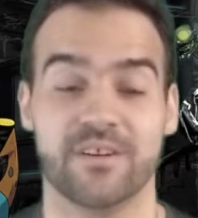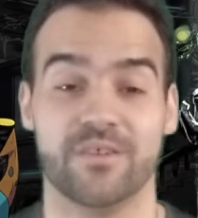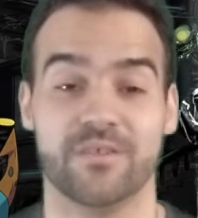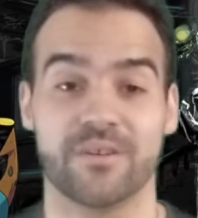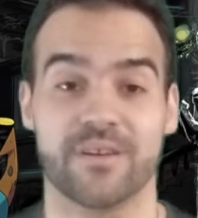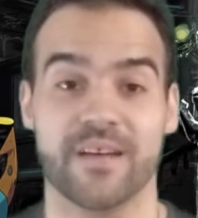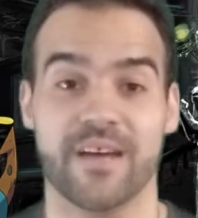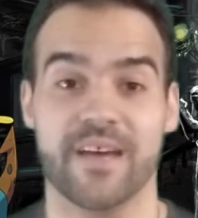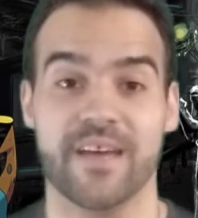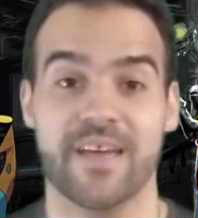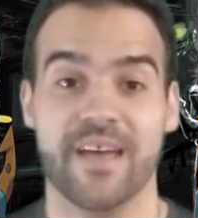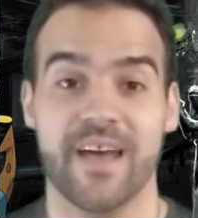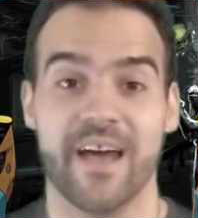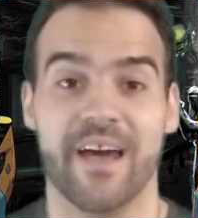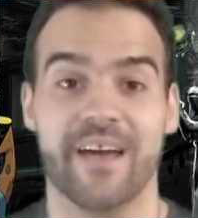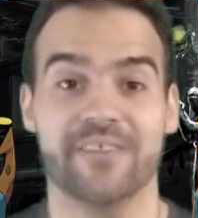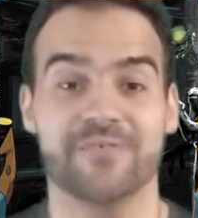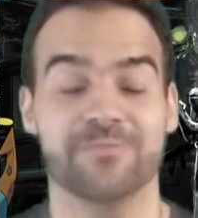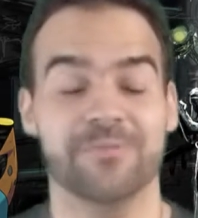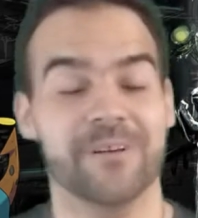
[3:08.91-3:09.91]
Okay?
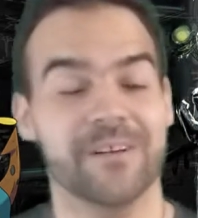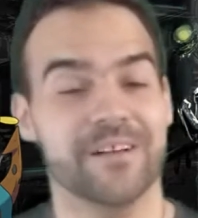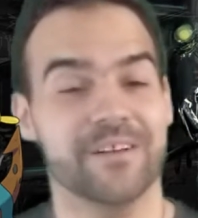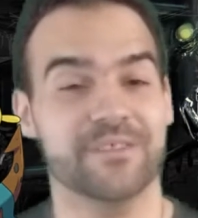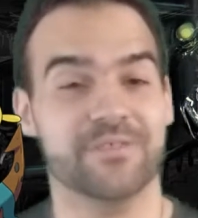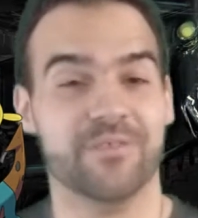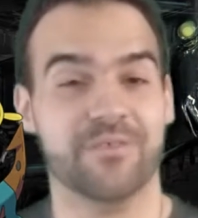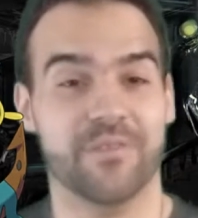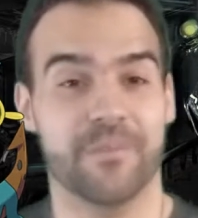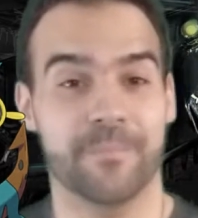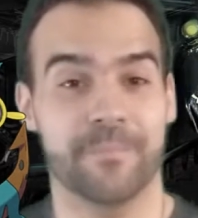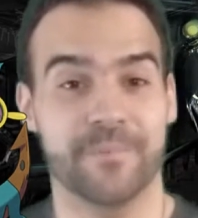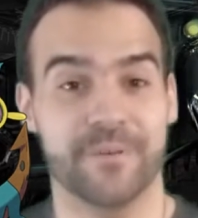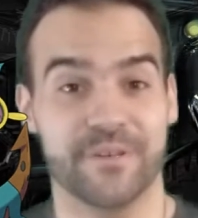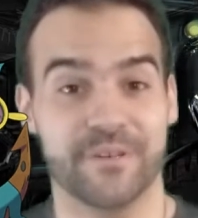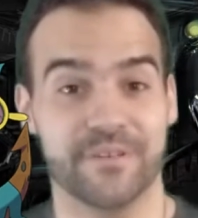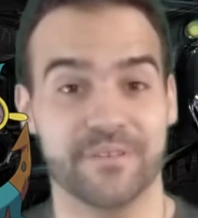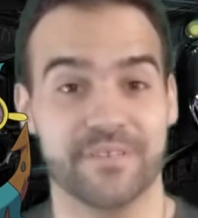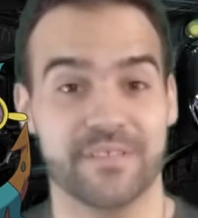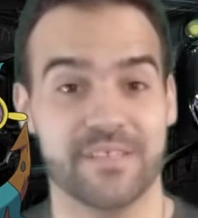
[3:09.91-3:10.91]
As well as its
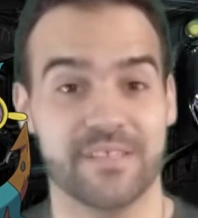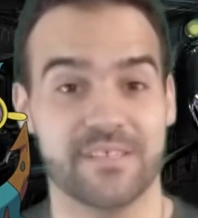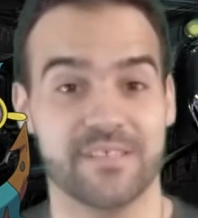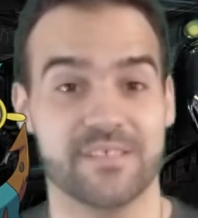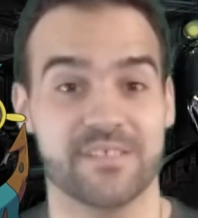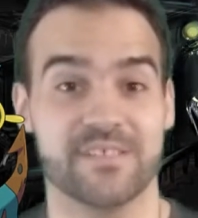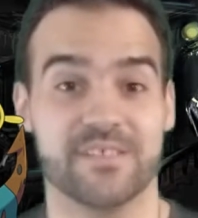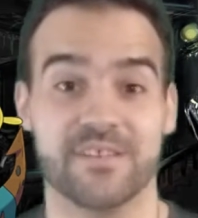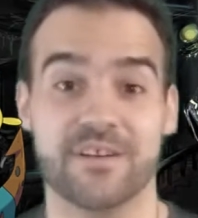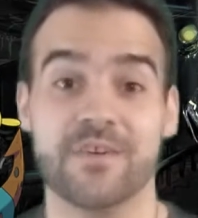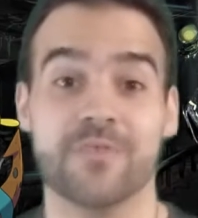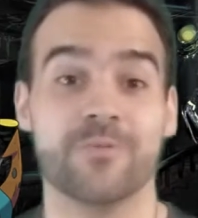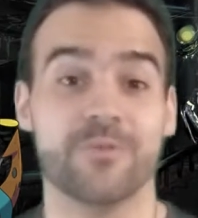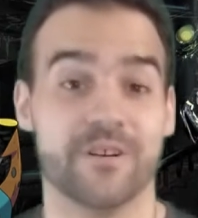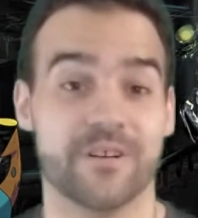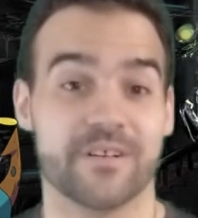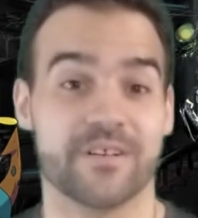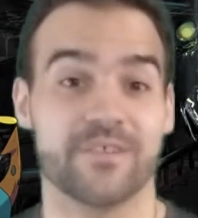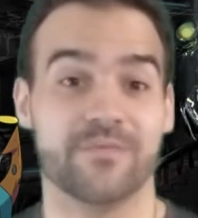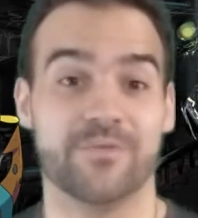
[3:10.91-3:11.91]
ability, Steel
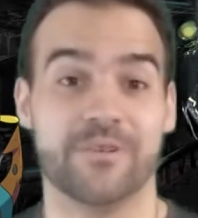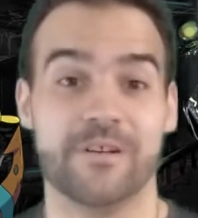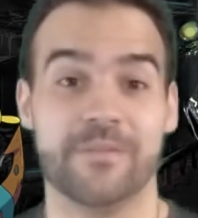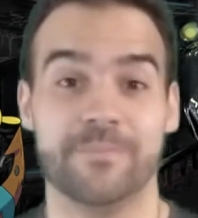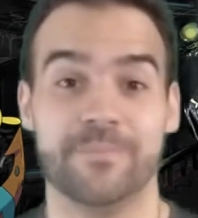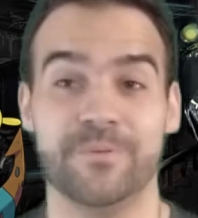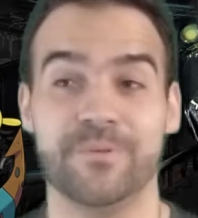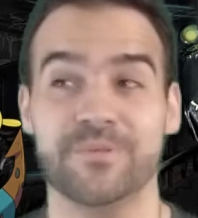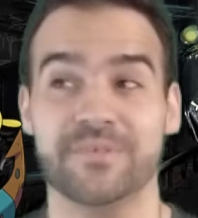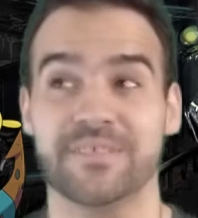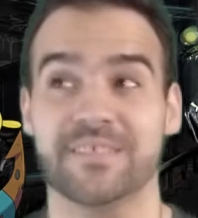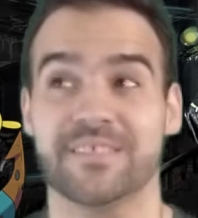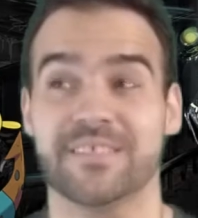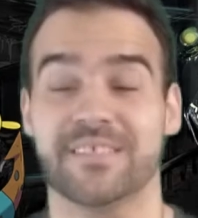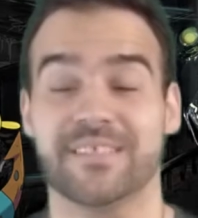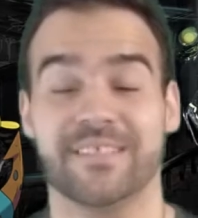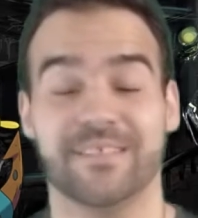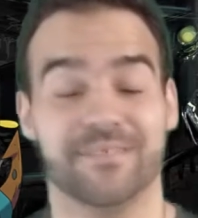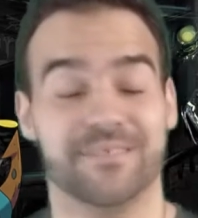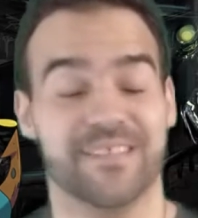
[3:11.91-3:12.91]
Worker, where it boosts its
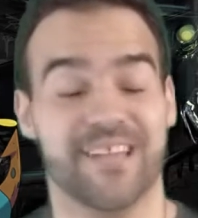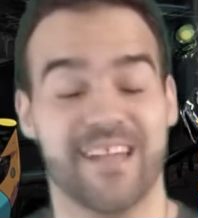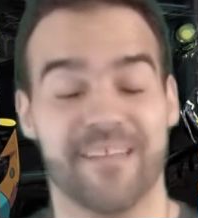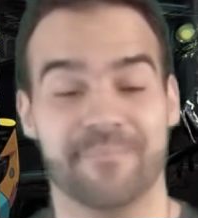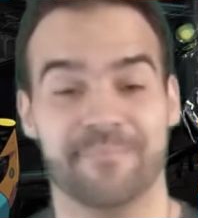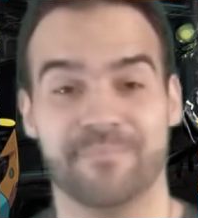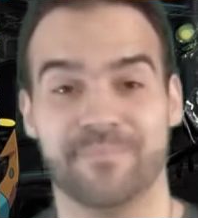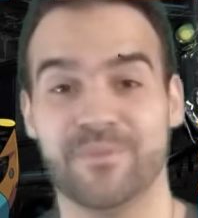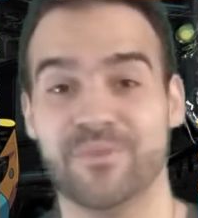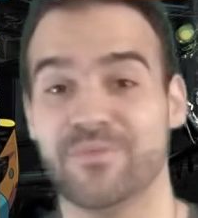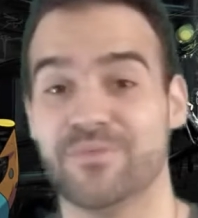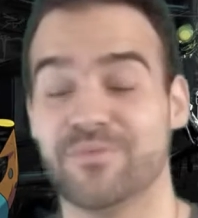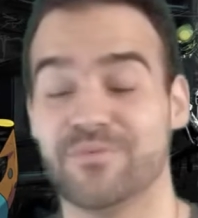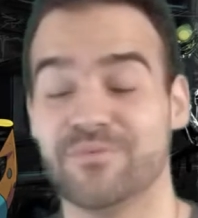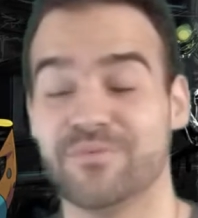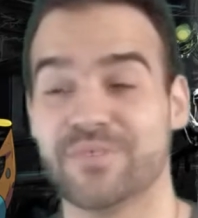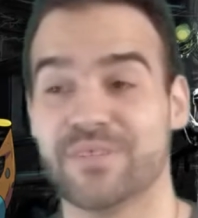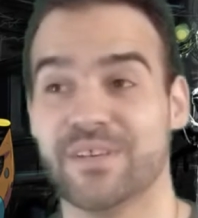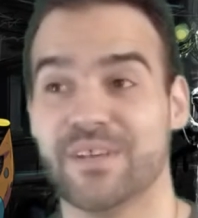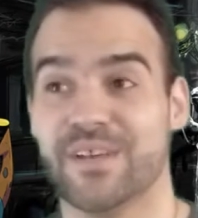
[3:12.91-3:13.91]
Steel type
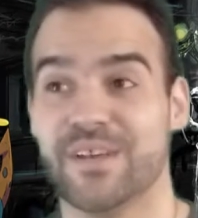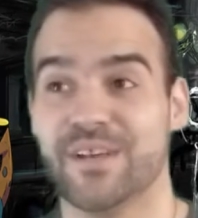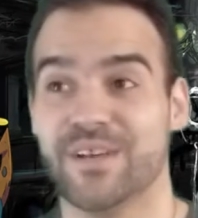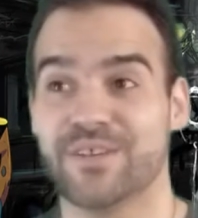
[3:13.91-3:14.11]
moves.